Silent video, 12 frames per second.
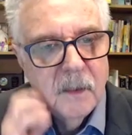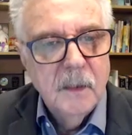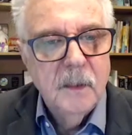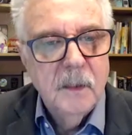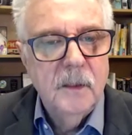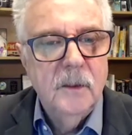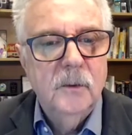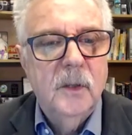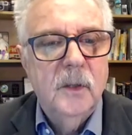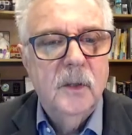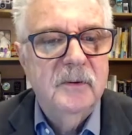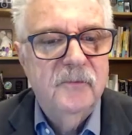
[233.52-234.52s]

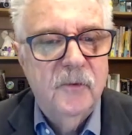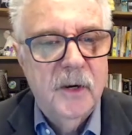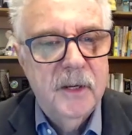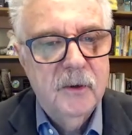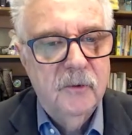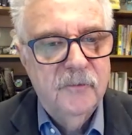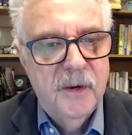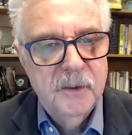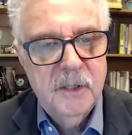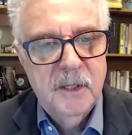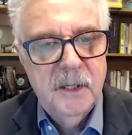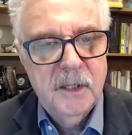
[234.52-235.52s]
Long before I co-founded
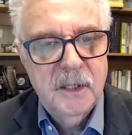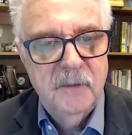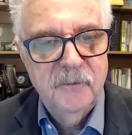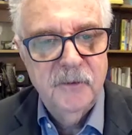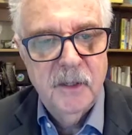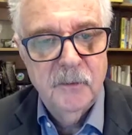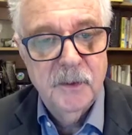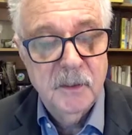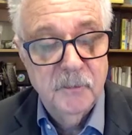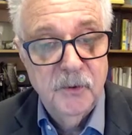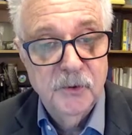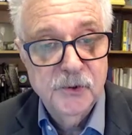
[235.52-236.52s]
ConnectSafely, I was a
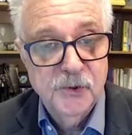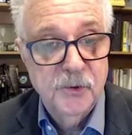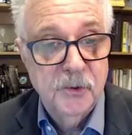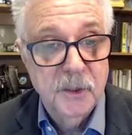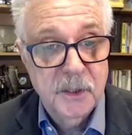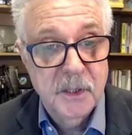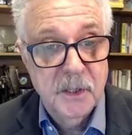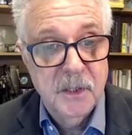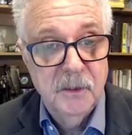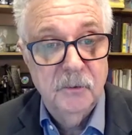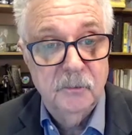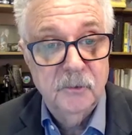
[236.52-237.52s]
computer journalist and
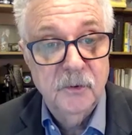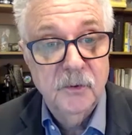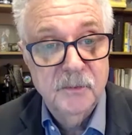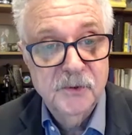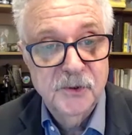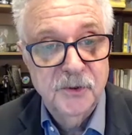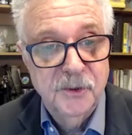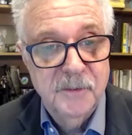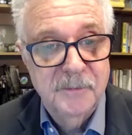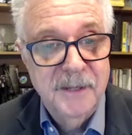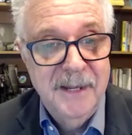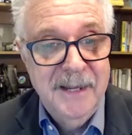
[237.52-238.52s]
still do some
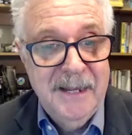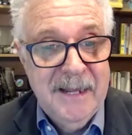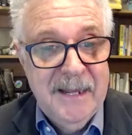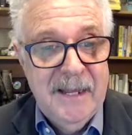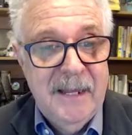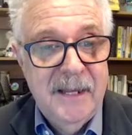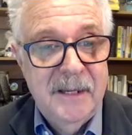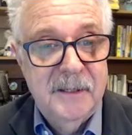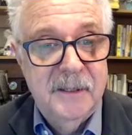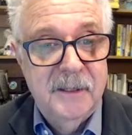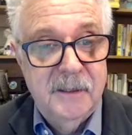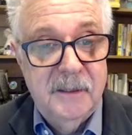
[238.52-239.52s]
journalism. And
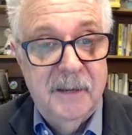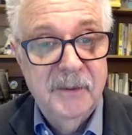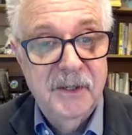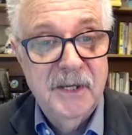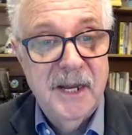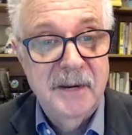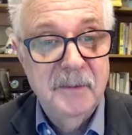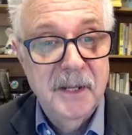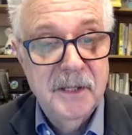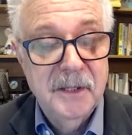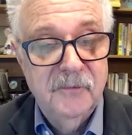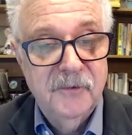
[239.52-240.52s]
I'm going to date myself